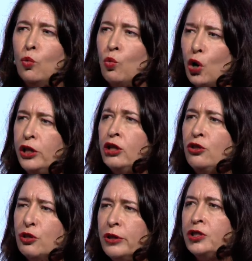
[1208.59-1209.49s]
What are you
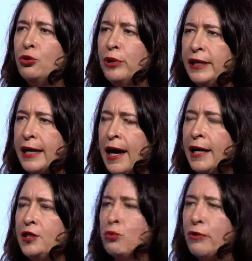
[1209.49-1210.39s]
doing to
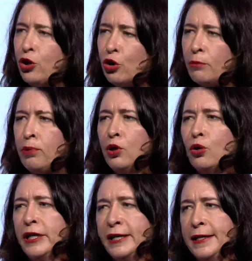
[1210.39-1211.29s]
engage with your
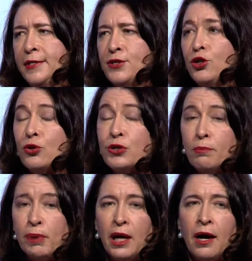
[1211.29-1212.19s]
employees, your
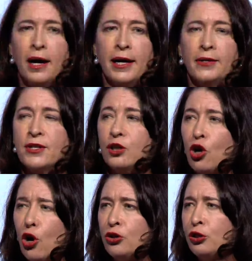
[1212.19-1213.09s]
suppliers, and
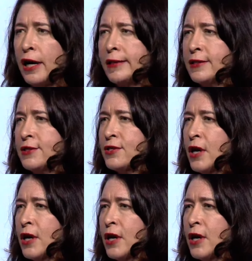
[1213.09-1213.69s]
contractors